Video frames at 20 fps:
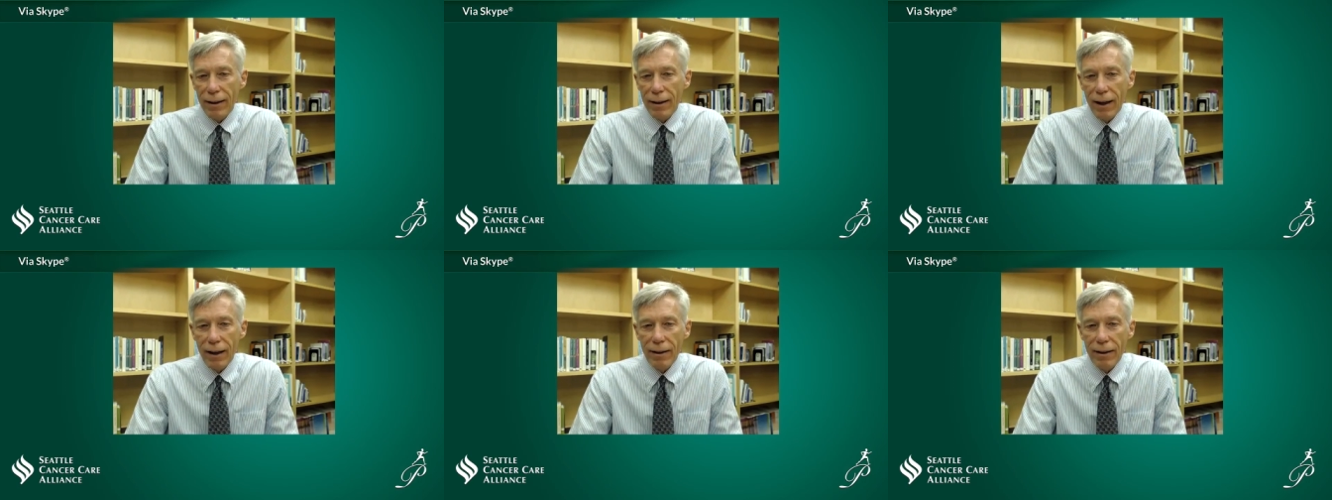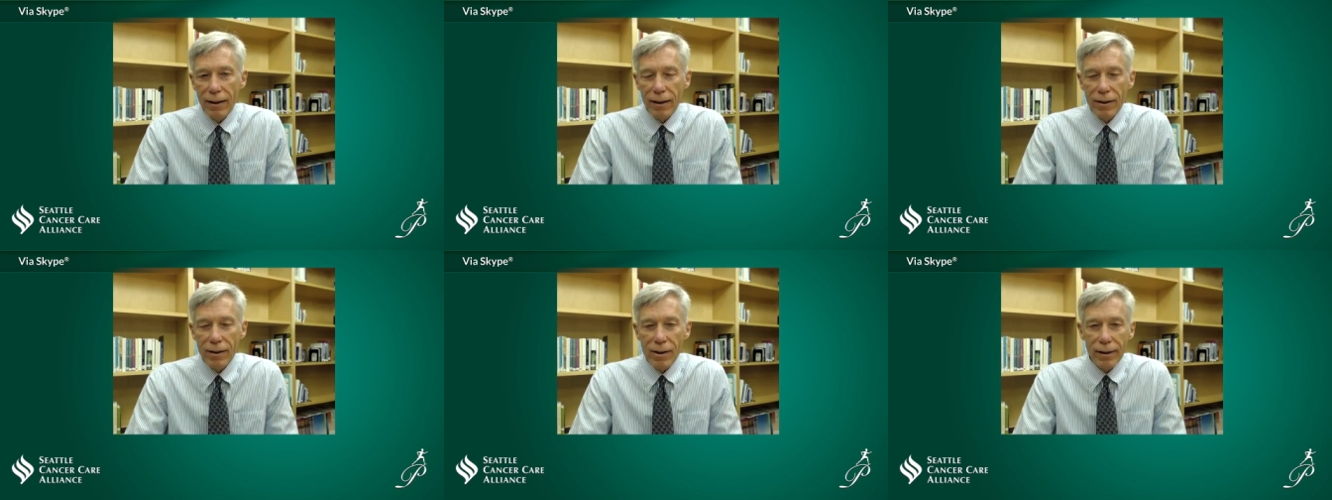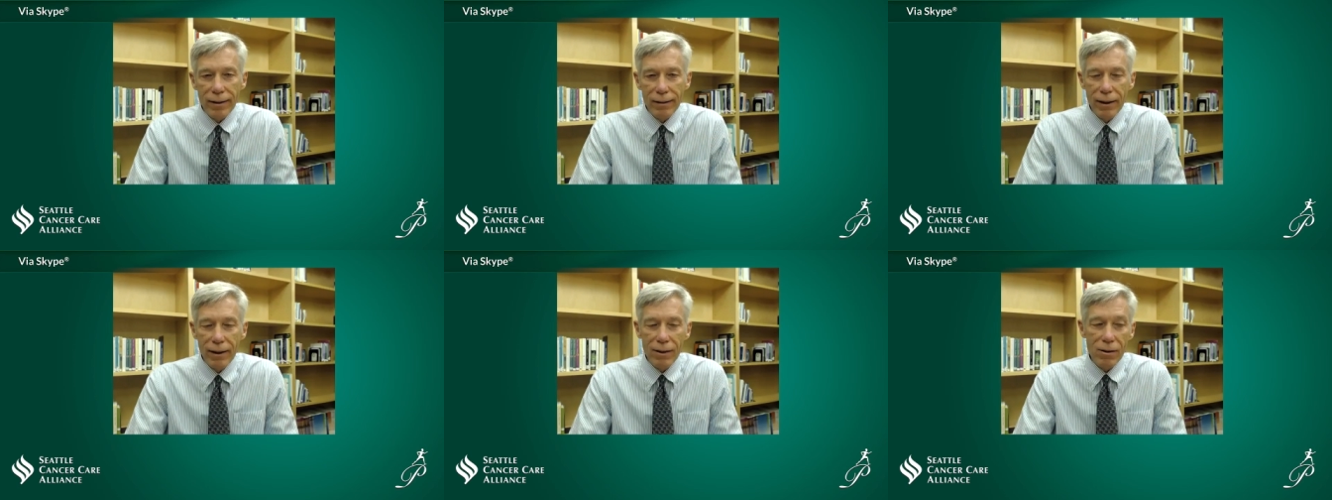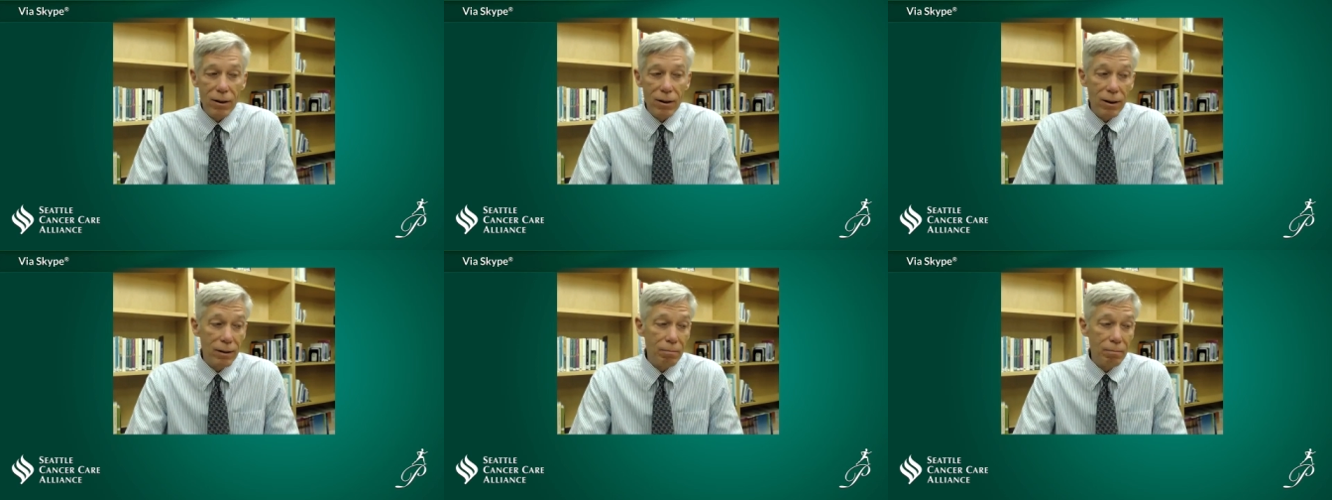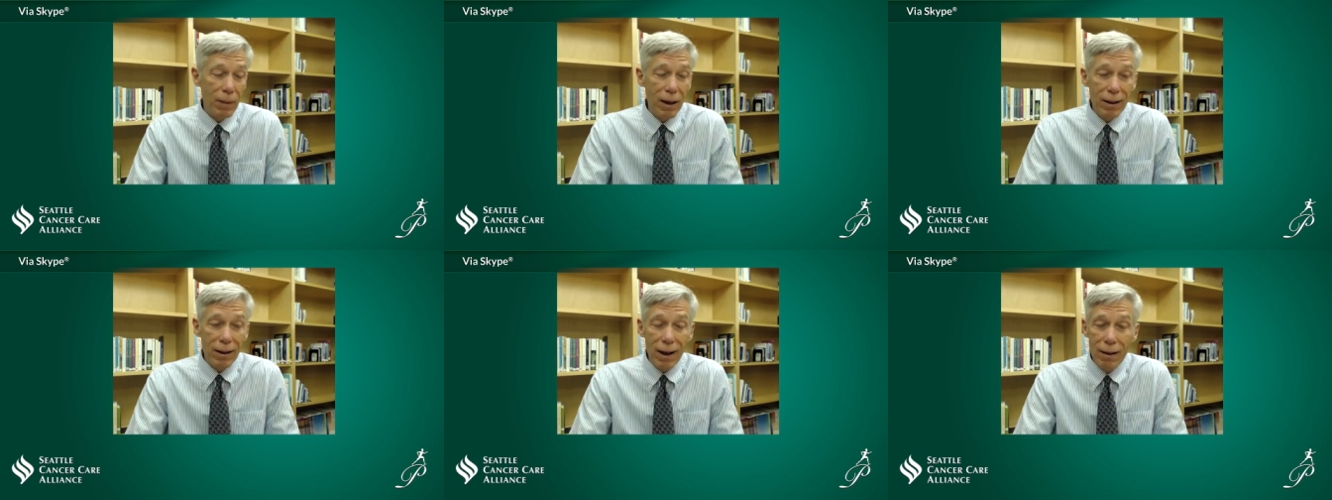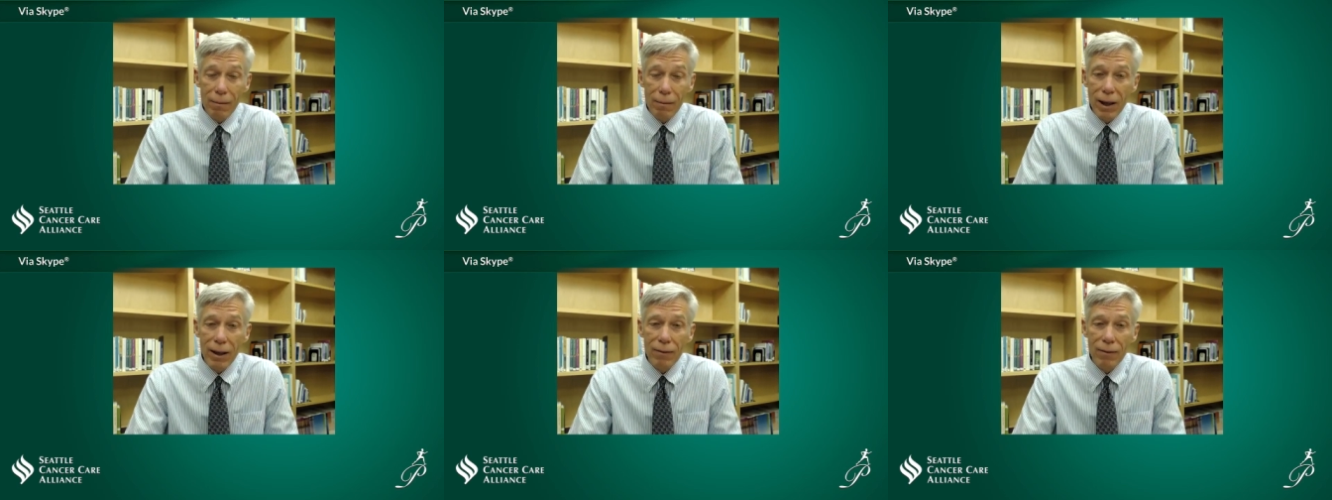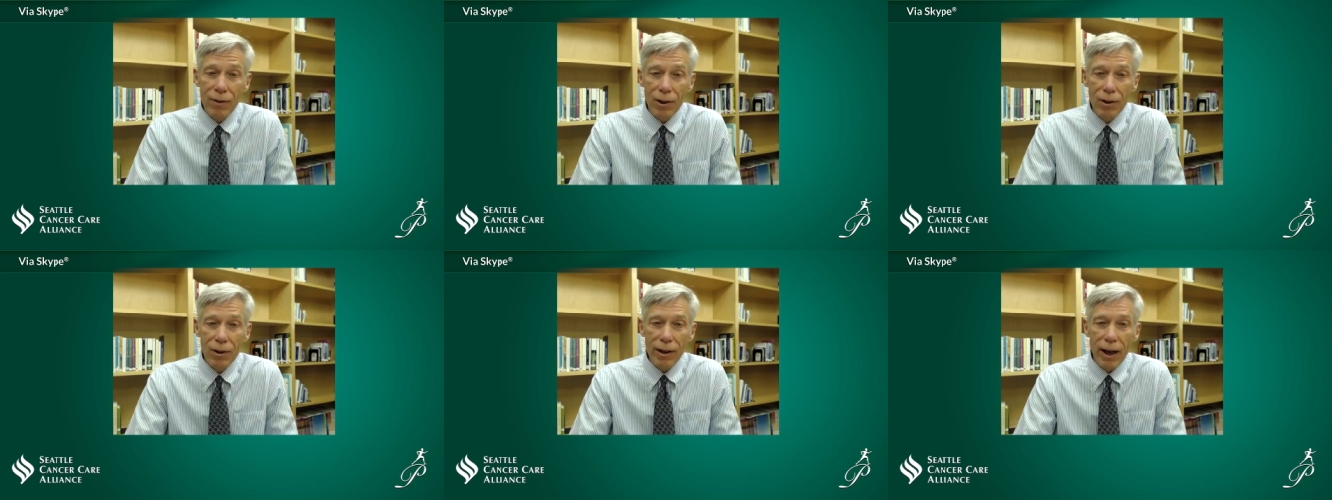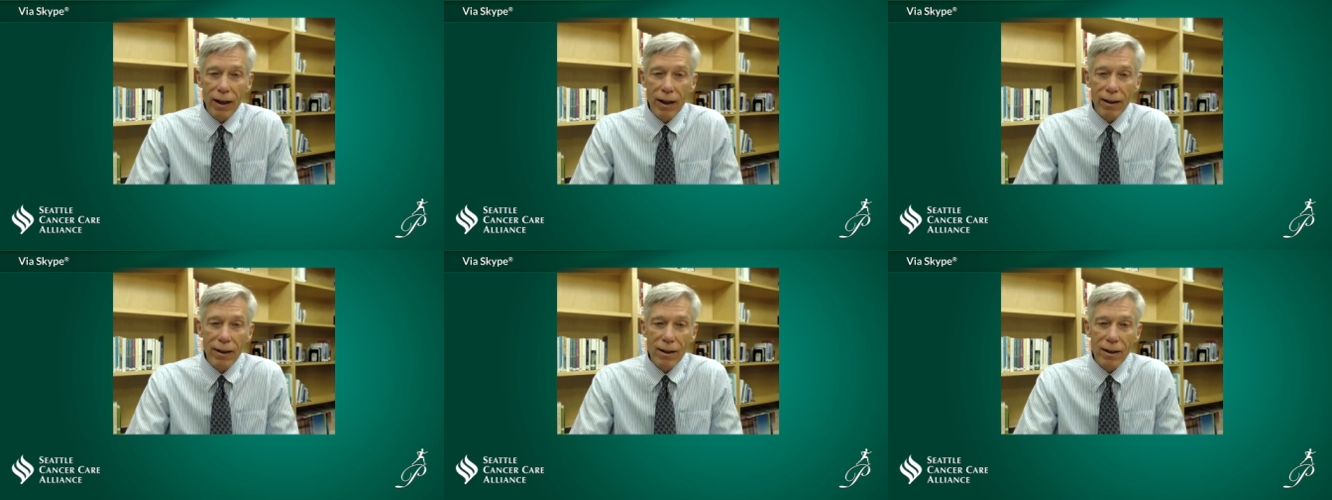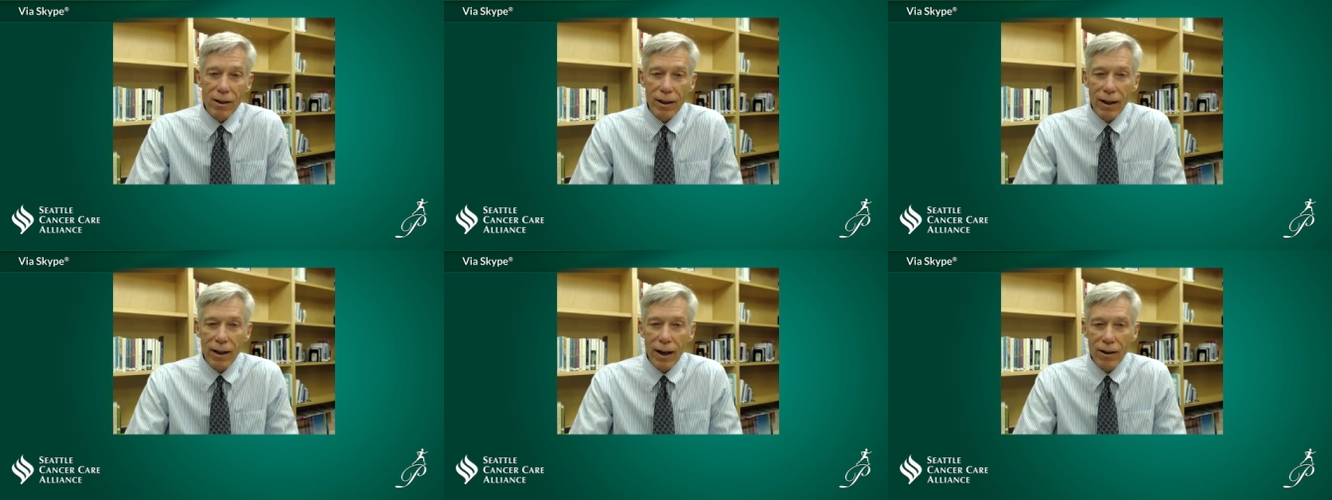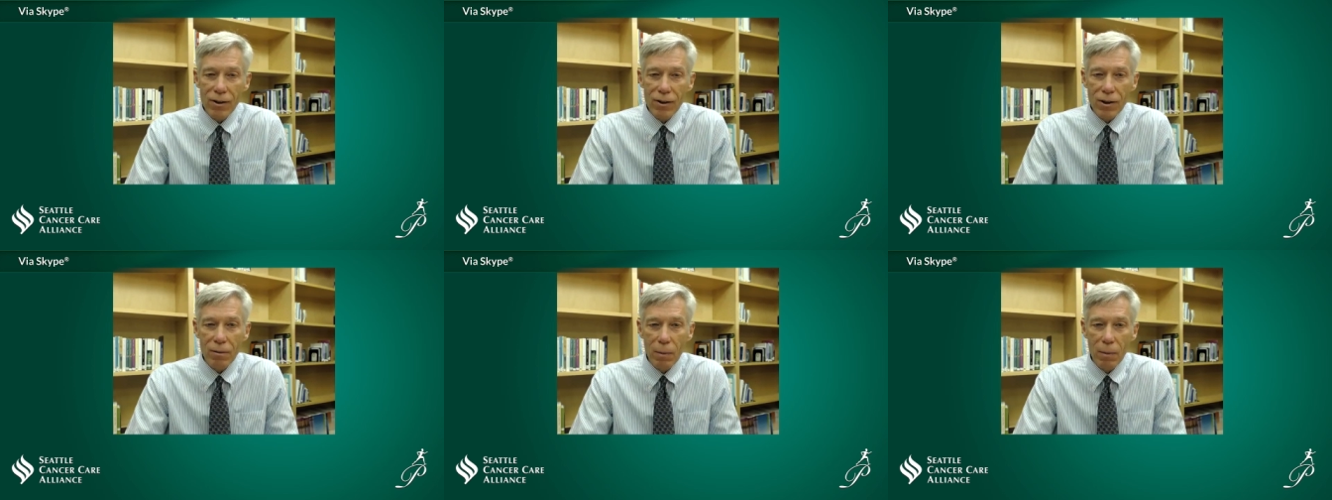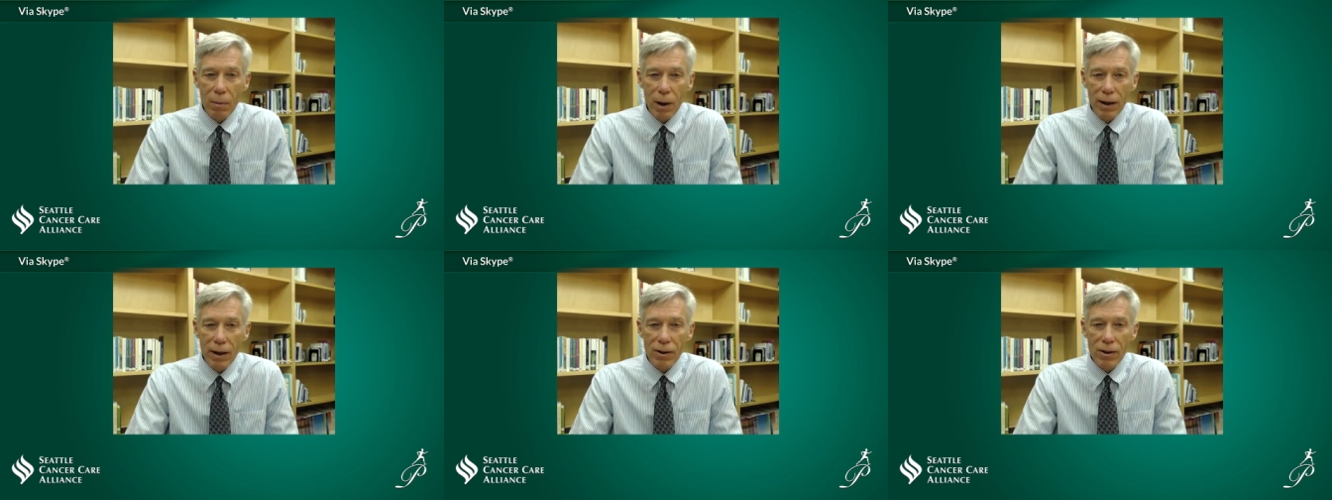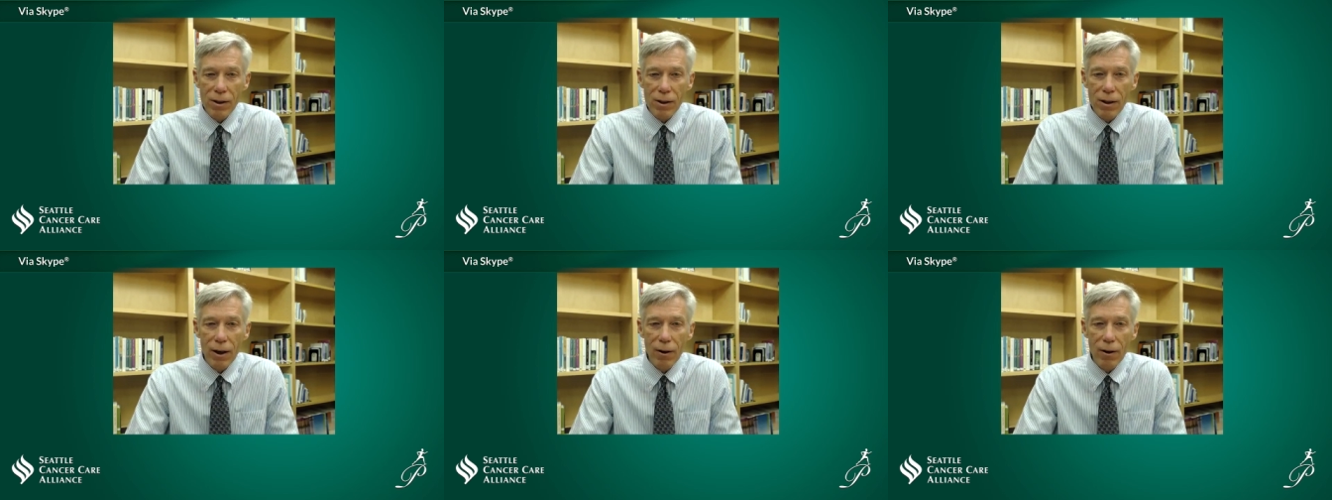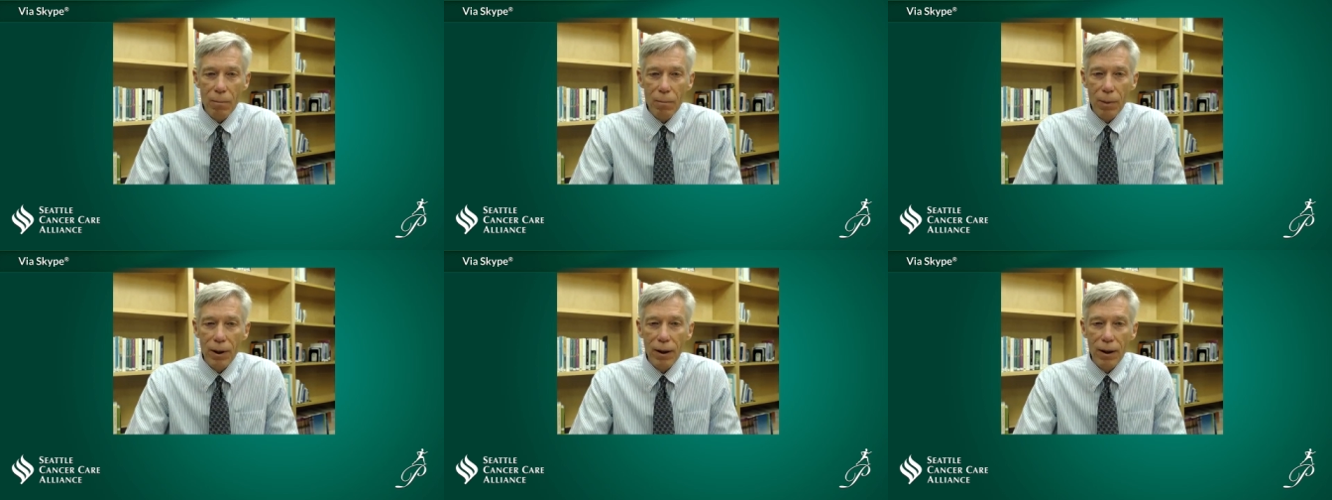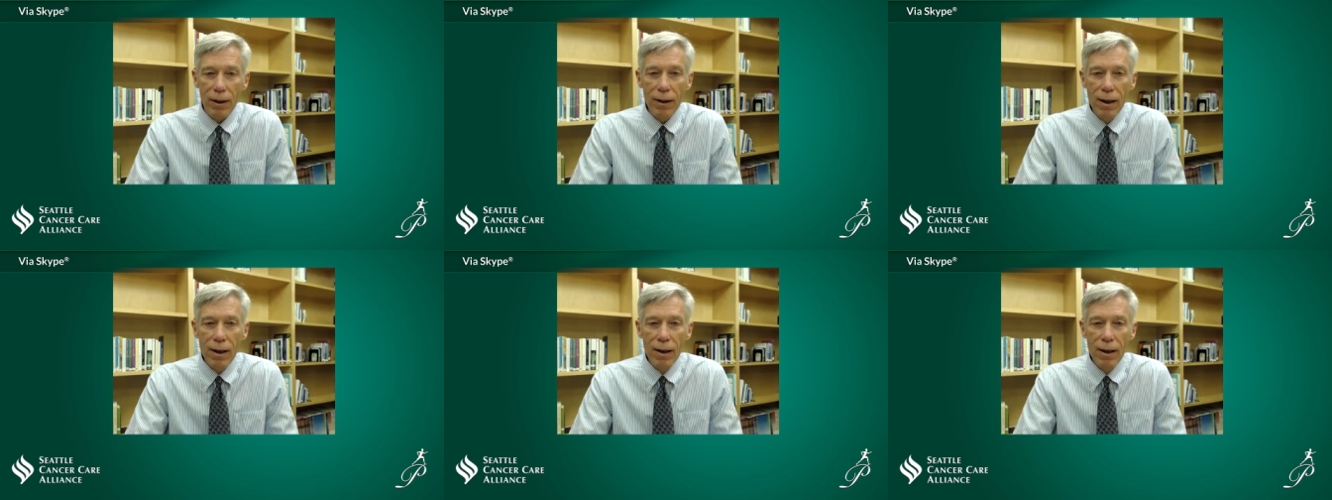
the idea. It's a, it's a, I mean, if you look at it, it's a customized therapy.